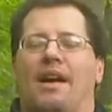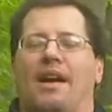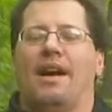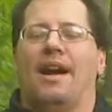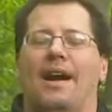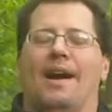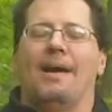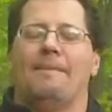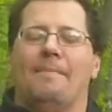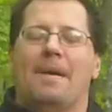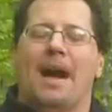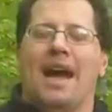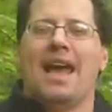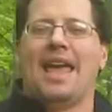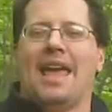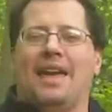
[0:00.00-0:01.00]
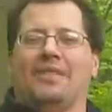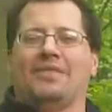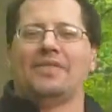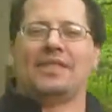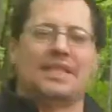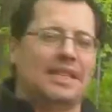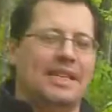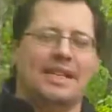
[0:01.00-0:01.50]
um, I have
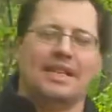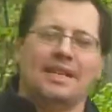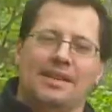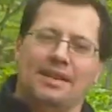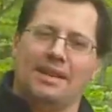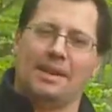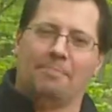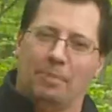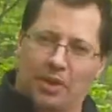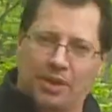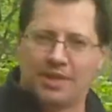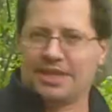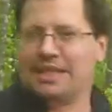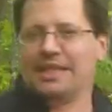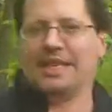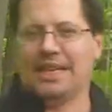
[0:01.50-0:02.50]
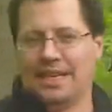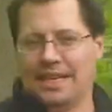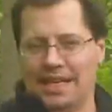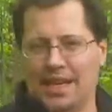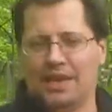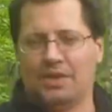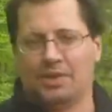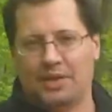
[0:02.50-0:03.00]
seen personally an
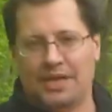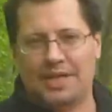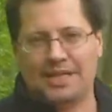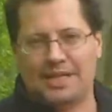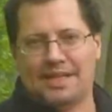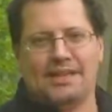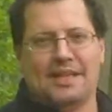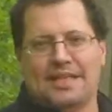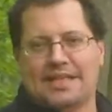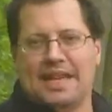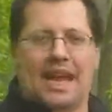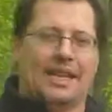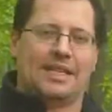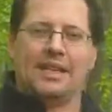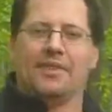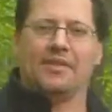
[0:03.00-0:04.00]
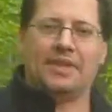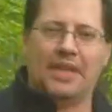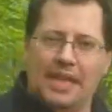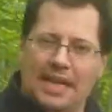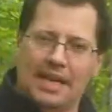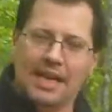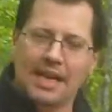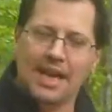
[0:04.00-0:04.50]
increase in this
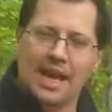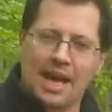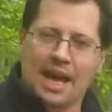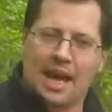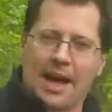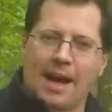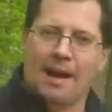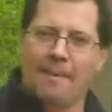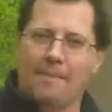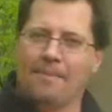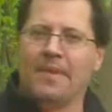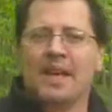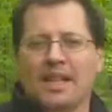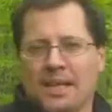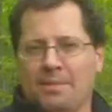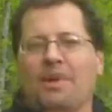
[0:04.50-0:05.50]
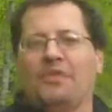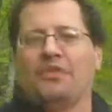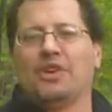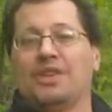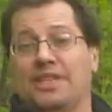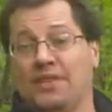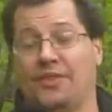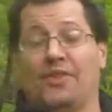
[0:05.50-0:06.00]
activity. Um, let me
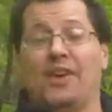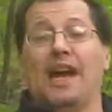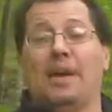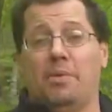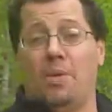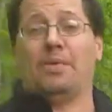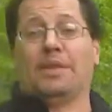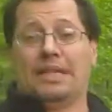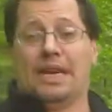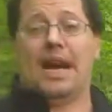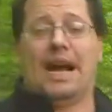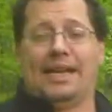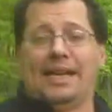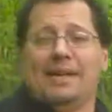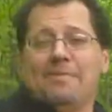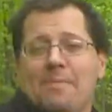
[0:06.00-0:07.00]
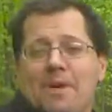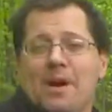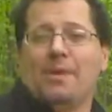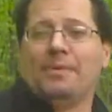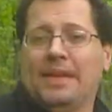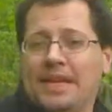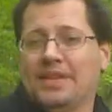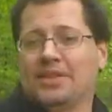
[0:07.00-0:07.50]
first define what we're talking
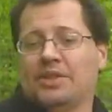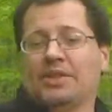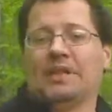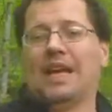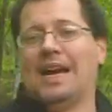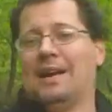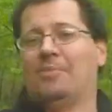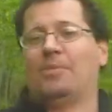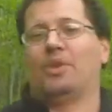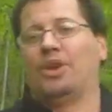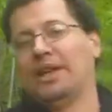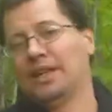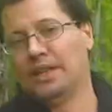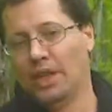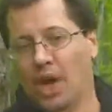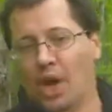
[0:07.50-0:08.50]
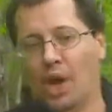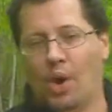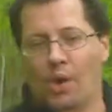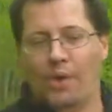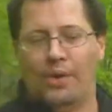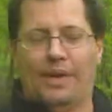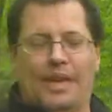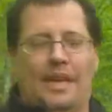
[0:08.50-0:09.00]
about. Interlibrary
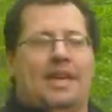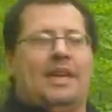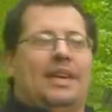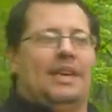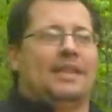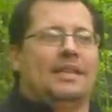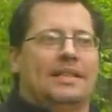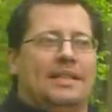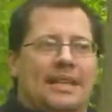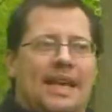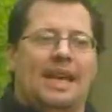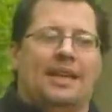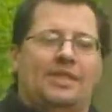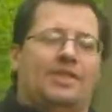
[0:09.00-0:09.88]
loan is a